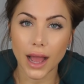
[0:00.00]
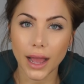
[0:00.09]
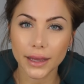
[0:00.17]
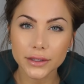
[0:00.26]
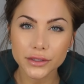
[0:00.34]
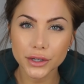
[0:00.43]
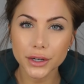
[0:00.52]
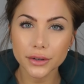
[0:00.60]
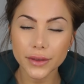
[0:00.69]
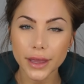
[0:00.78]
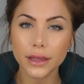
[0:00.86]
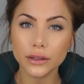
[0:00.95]
I
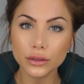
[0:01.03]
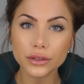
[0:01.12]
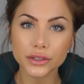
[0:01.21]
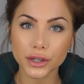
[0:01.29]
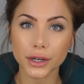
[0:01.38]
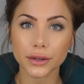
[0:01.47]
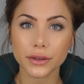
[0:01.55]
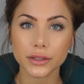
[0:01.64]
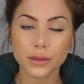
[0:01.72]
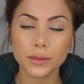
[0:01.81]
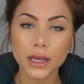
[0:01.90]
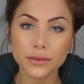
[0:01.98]
deserve and you deserve
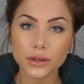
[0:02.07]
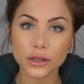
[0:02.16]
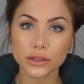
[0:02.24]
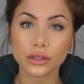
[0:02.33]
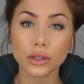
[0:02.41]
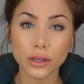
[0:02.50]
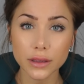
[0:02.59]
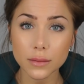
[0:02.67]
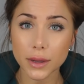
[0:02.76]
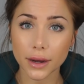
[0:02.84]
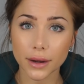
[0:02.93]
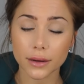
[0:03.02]
to be able to look in the
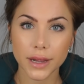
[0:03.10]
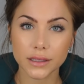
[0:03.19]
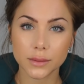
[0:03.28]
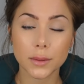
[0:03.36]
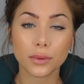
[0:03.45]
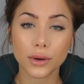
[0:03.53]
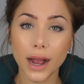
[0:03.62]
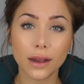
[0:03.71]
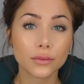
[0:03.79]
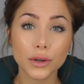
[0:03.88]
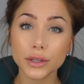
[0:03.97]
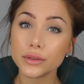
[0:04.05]
mirror and to be
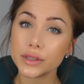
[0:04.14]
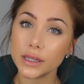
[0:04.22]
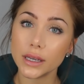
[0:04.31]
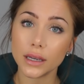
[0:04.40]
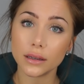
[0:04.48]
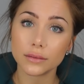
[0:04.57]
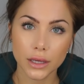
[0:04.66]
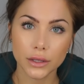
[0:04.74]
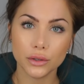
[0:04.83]
proud of what you see.